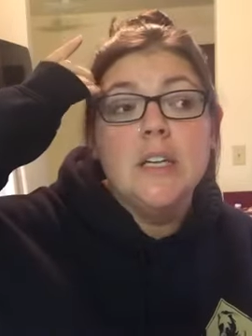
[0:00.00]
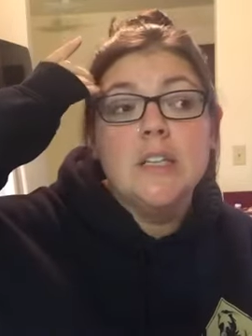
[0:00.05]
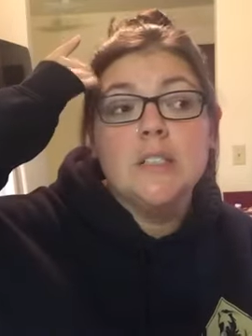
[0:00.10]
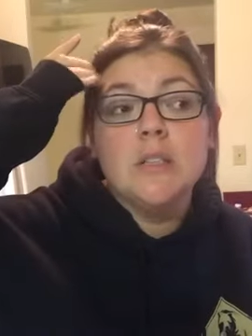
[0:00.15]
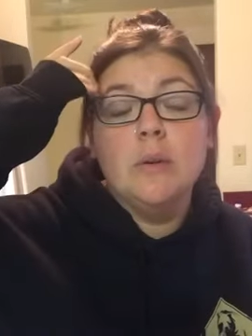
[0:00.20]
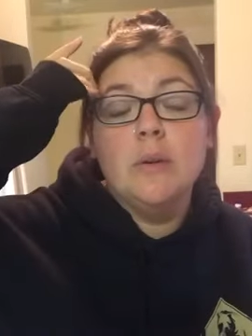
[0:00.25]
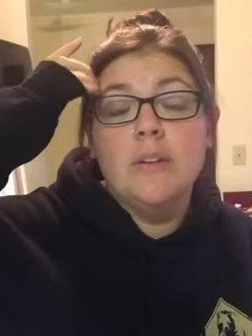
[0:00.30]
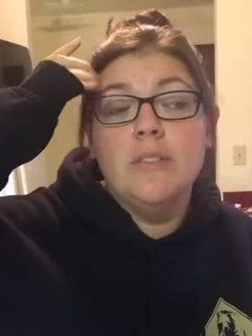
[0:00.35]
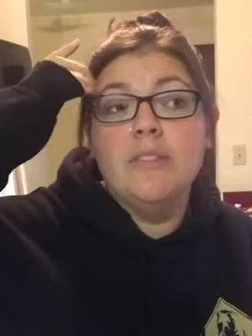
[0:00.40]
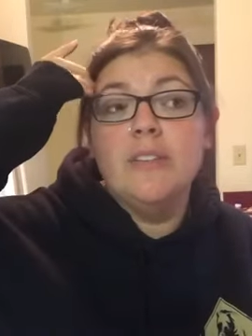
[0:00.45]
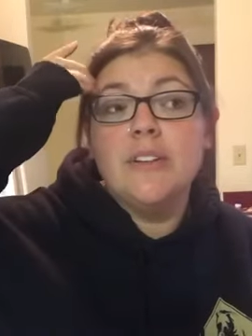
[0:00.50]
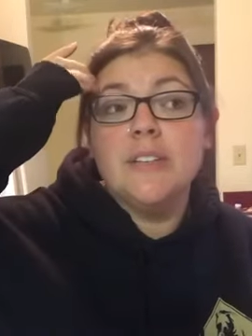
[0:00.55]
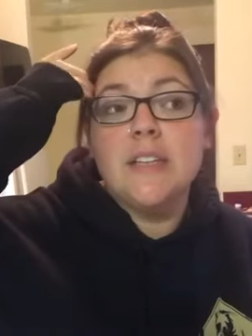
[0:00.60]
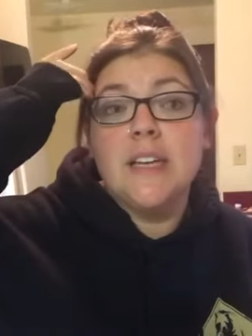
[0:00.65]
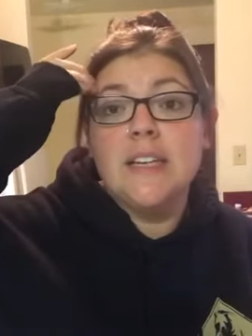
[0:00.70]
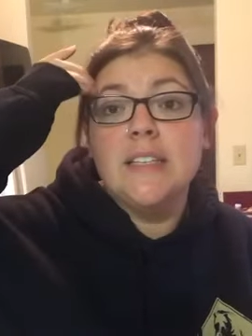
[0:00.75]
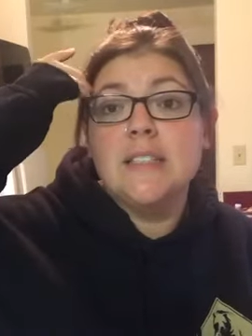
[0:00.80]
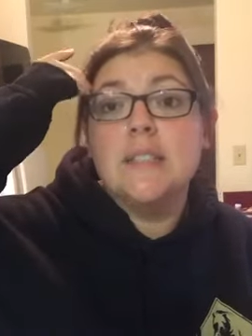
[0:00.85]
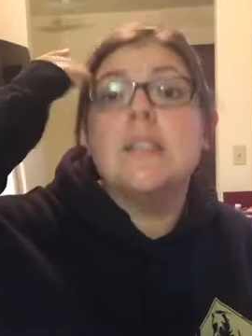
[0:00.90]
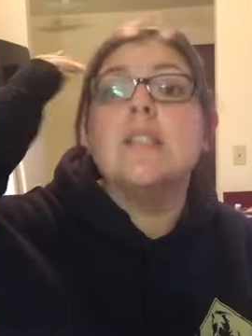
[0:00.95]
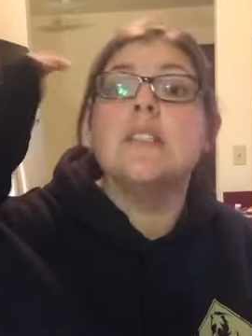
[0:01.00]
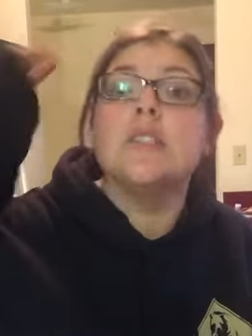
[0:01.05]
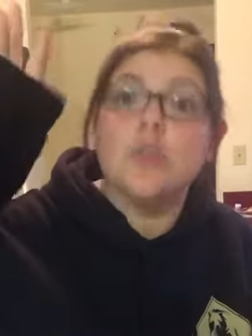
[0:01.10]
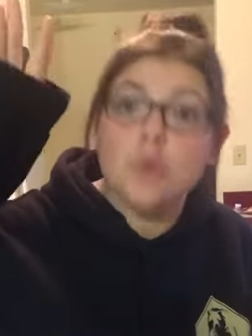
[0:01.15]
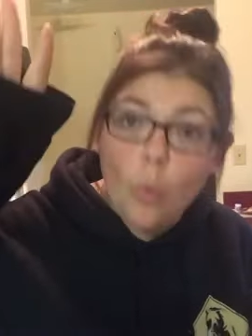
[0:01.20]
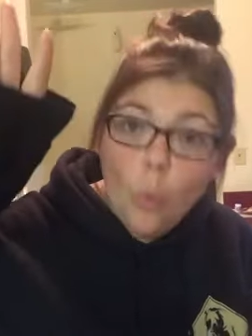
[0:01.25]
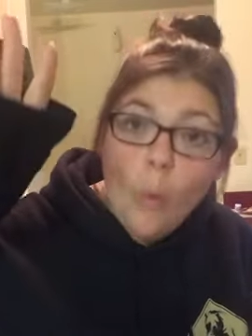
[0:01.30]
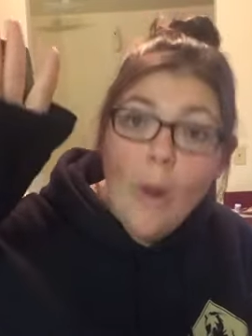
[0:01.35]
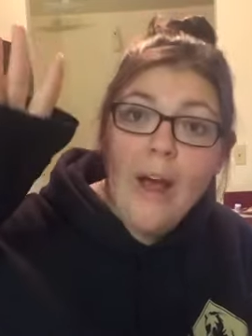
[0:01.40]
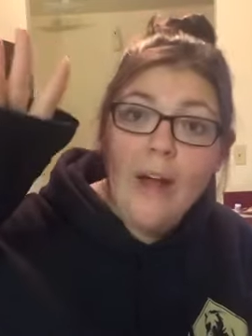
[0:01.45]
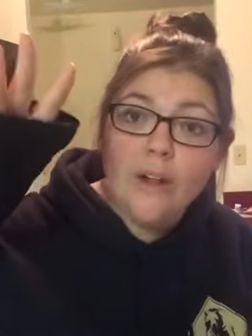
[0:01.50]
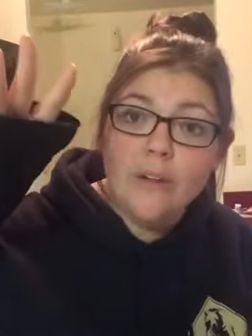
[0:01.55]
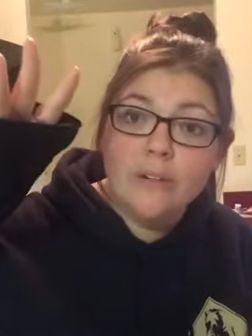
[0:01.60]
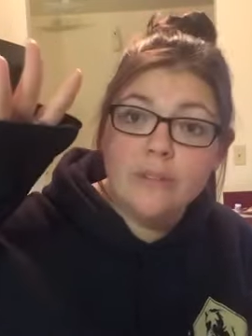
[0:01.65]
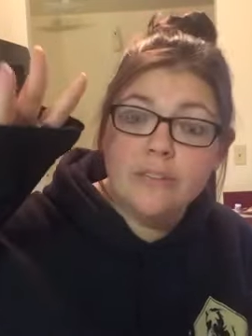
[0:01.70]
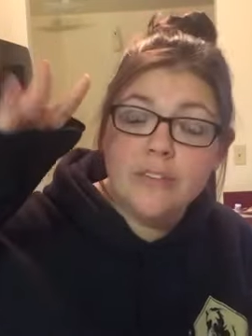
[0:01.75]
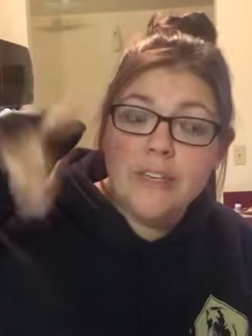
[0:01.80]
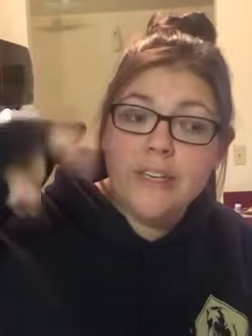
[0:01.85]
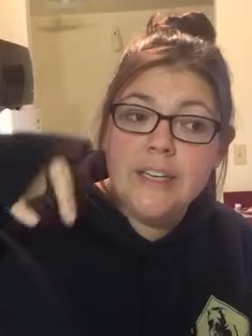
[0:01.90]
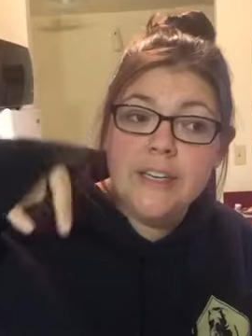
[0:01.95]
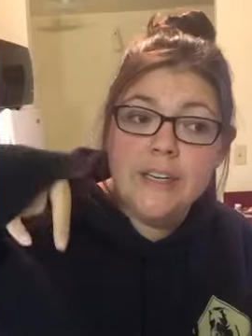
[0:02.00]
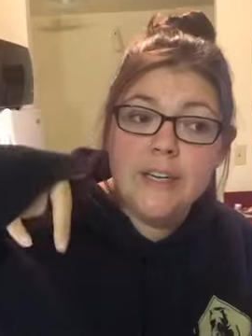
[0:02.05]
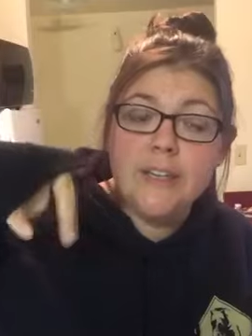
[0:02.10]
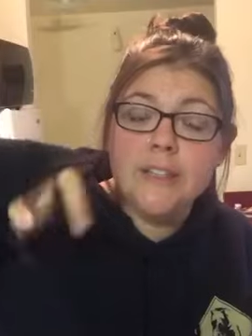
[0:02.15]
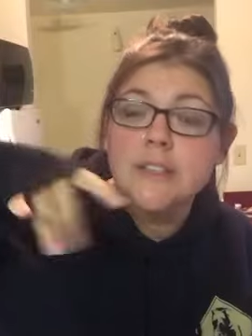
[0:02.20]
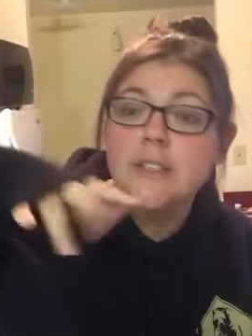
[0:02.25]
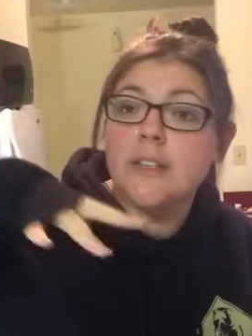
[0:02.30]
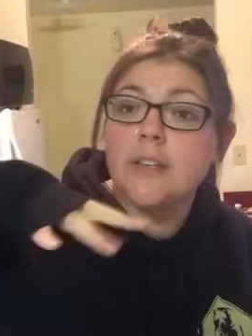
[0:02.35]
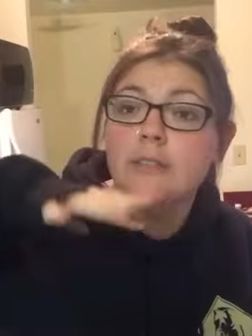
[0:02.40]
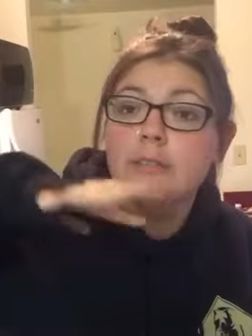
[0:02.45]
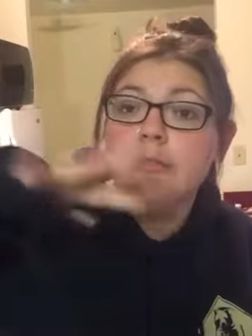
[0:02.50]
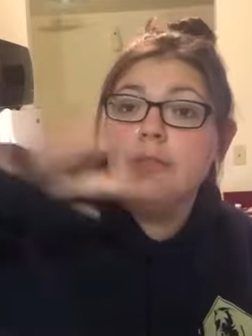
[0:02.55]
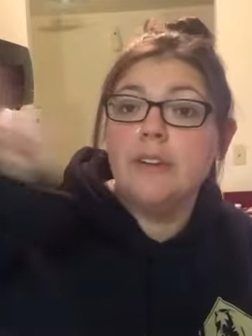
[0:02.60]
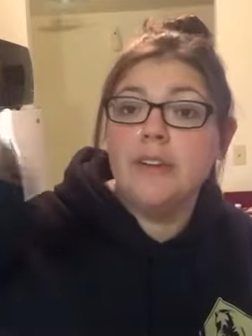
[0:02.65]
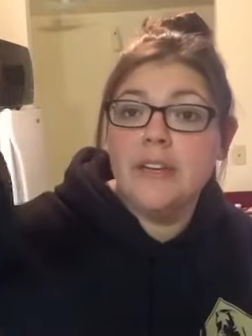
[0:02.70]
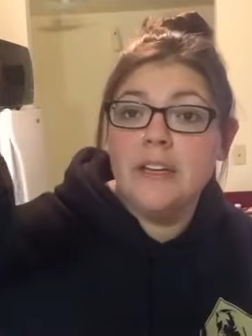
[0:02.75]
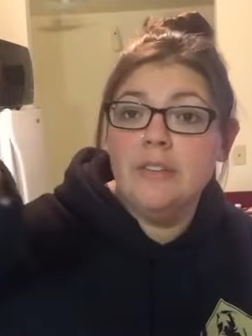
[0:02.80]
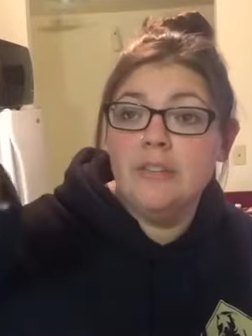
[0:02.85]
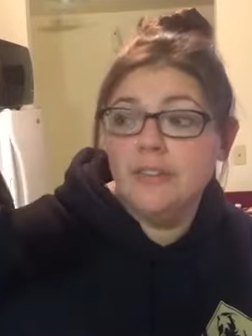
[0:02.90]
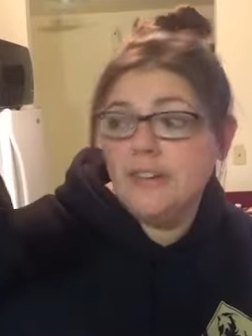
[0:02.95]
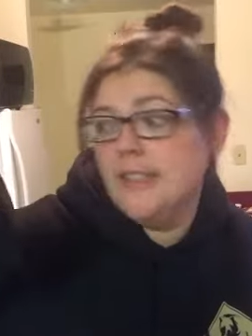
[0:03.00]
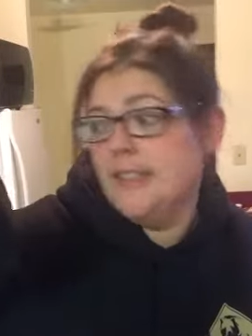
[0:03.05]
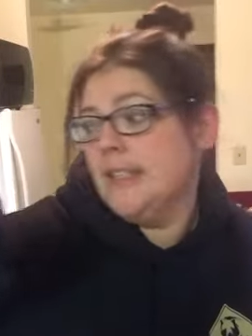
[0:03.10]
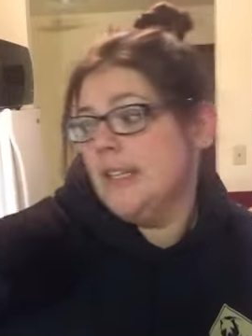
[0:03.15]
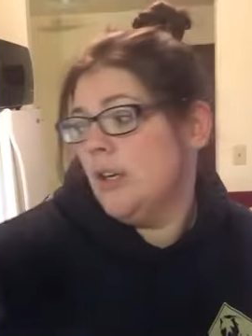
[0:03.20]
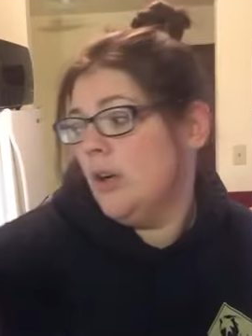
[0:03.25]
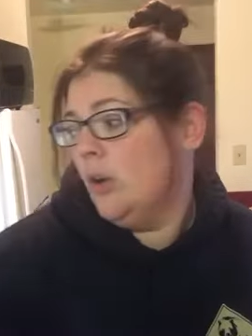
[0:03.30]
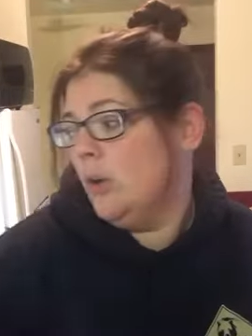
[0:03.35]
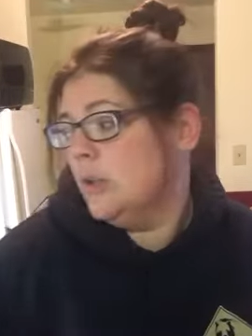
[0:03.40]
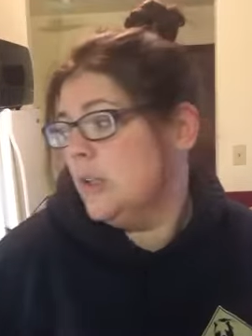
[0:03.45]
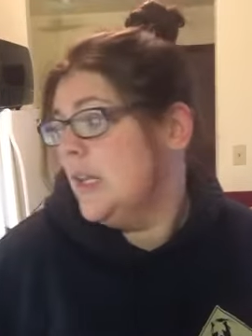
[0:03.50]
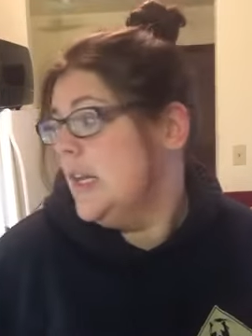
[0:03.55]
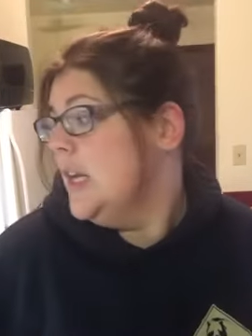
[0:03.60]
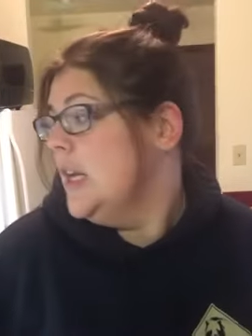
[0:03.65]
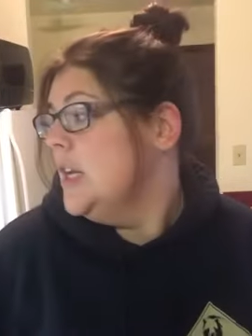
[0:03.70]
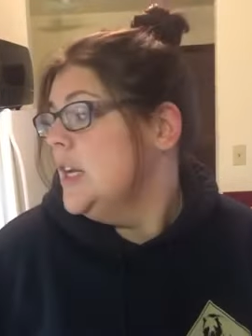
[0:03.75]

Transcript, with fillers: So it feels like it's 12 in here. It's freaking freezing cold.